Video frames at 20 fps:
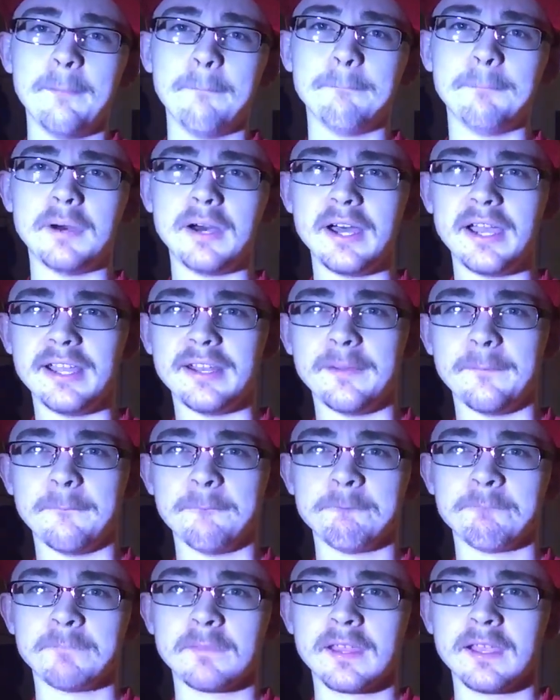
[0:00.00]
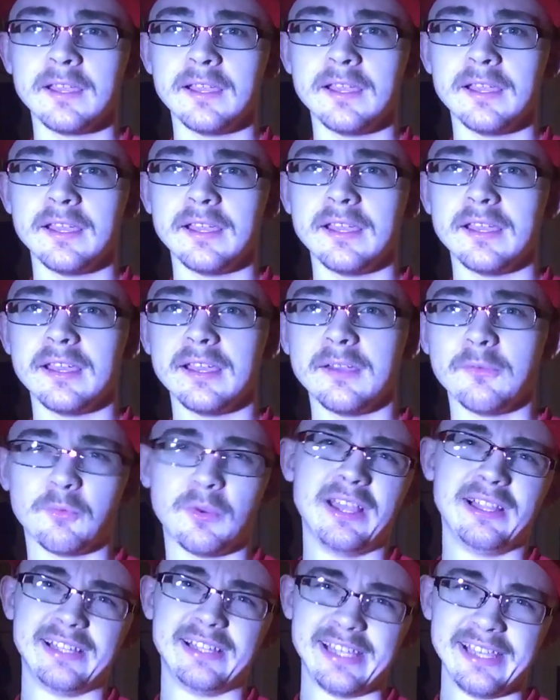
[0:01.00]
But
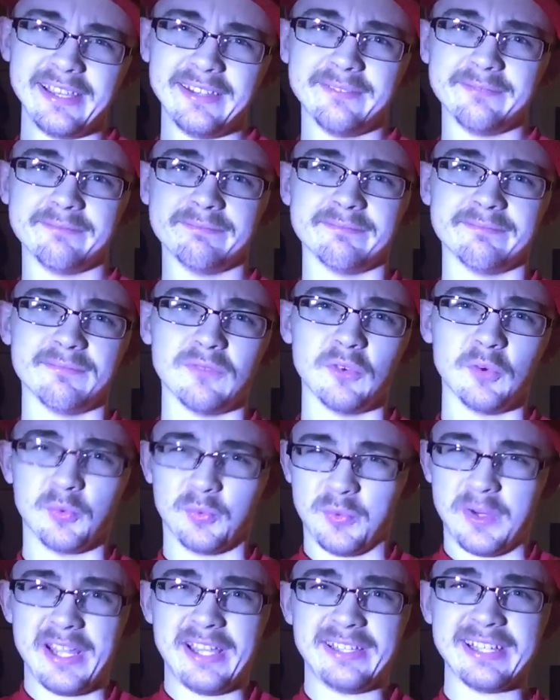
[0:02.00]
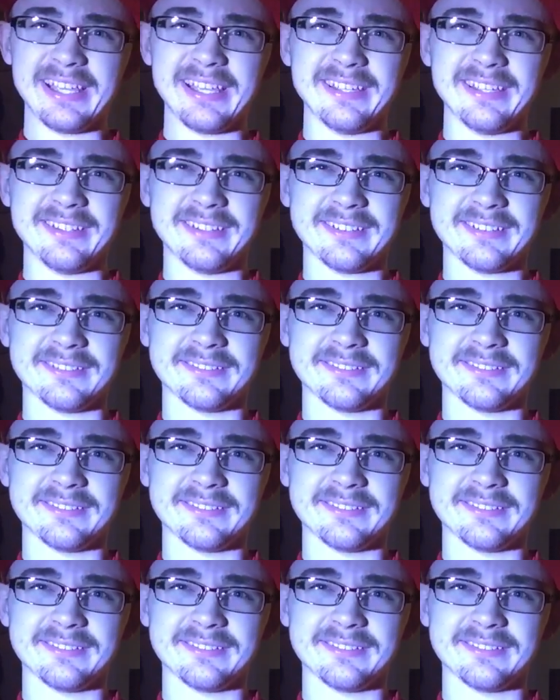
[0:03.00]
really? Really?